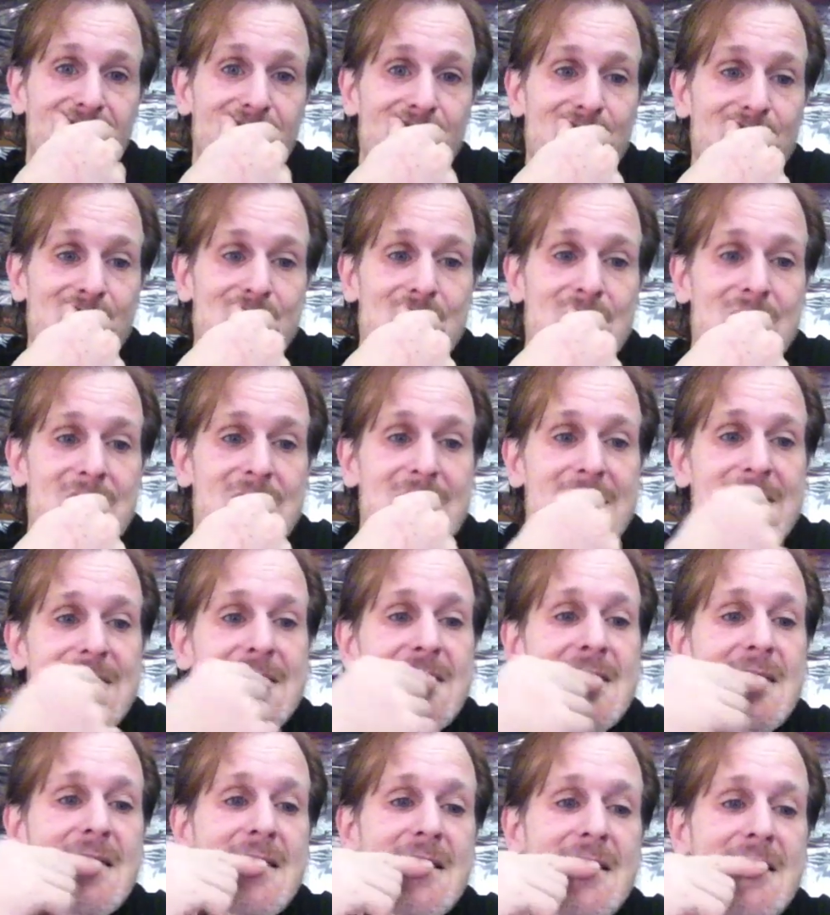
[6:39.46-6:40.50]

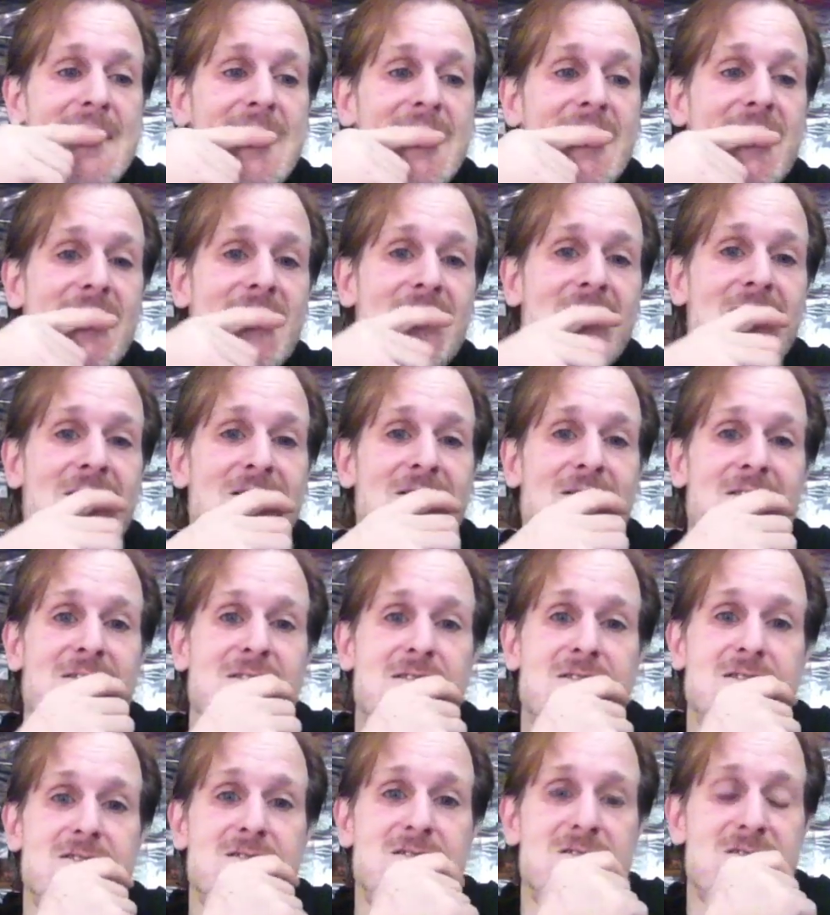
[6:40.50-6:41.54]

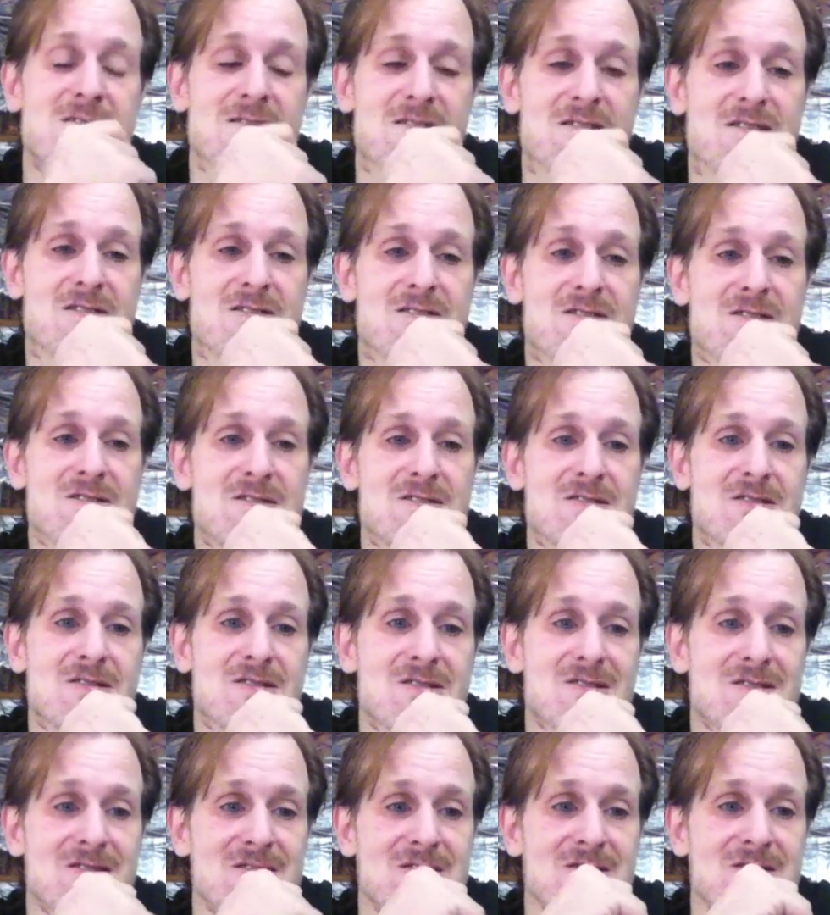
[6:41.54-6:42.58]

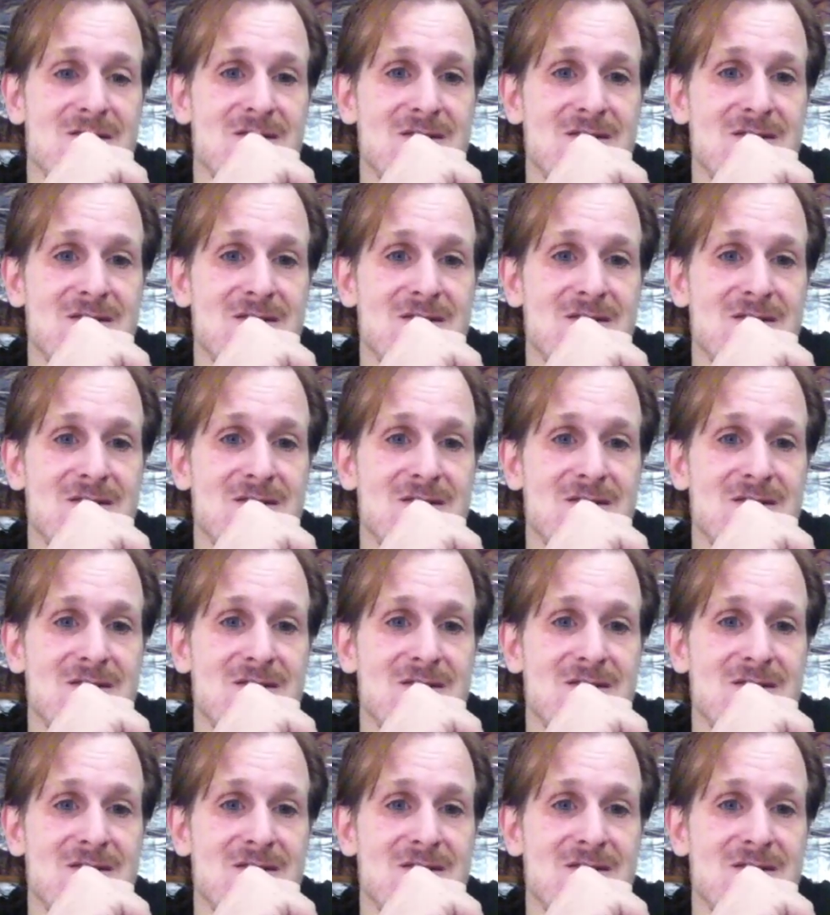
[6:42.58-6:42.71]
[no speech]